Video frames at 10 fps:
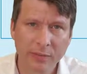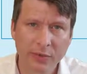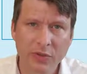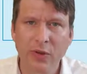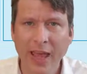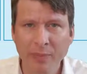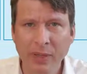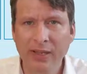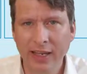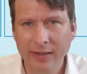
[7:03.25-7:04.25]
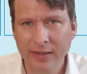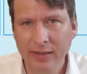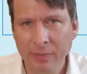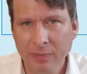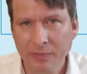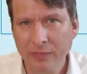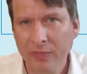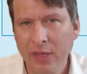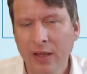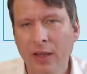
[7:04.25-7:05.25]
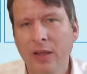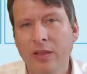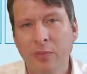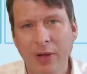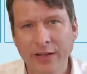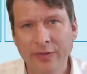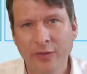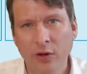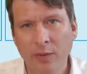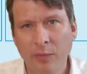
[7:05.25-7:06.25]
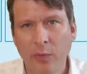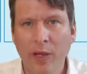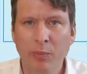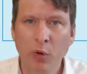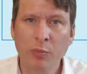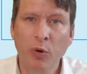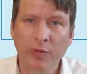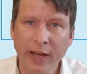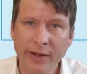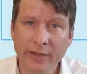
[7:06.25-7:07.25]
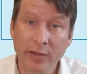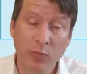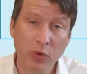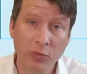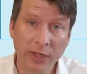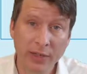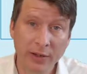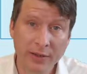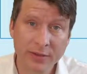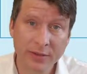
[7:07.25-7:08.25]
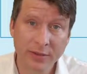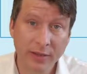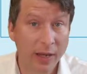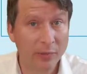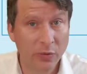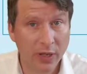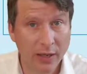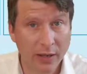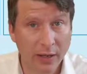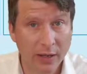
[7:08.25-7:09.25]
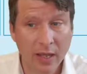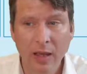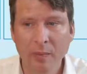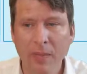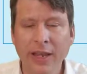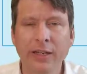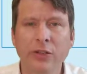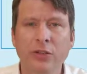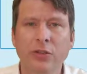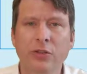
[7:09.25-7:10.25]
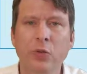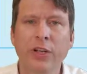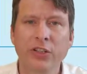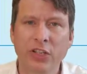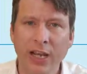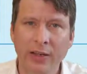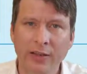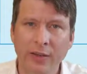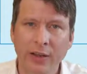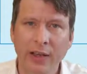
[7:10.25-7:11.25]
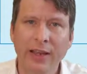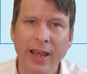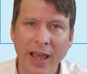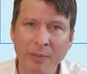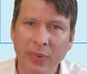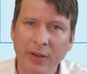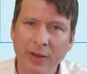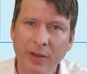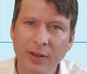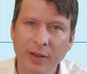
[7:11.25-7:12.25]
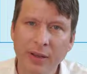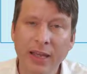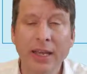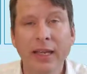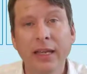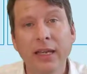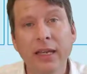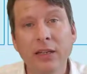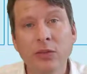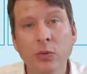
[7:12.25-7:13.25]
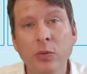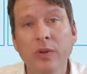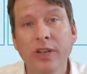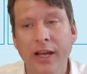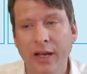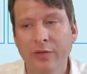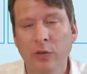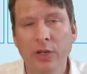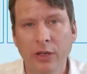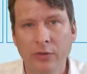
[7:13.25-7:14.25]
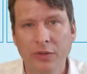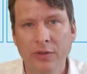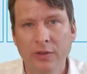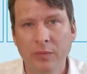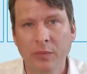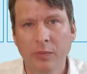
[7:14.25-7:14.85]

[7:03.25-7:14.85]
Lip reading: So Apple Kindle, the platform where book providers and book readers come together, managed to inject an app into the iPhone ecosystem.